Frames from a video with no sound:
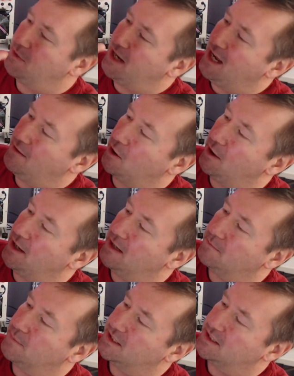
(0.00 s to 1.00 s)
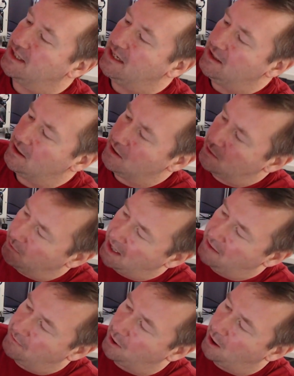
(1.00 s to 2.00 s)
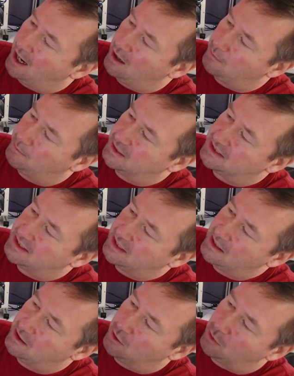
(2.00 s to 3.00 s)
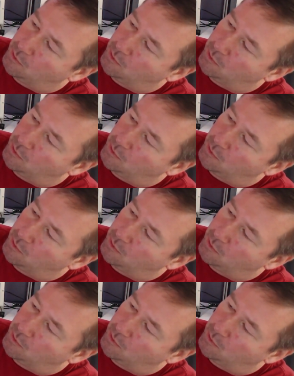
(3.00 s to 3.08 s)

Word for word: We have our inputs here, we have our outputs here,